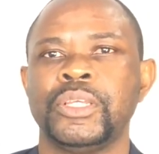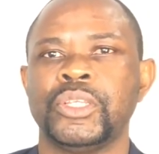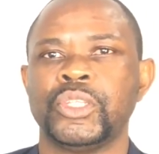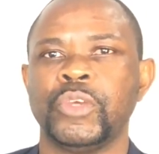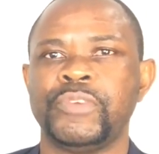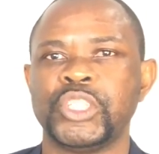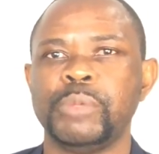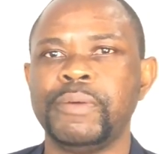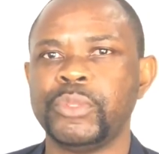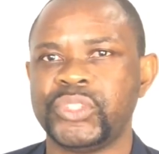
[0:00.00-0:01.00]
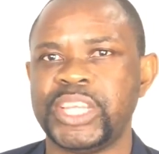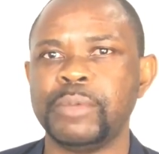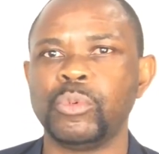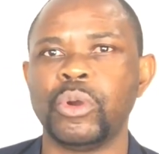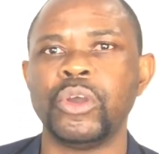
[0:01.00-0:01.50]
So for some of those
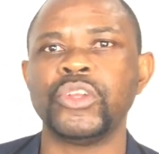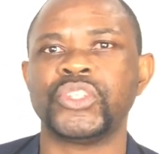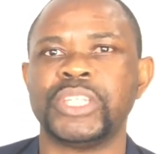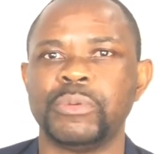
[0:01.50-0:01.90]
same words that we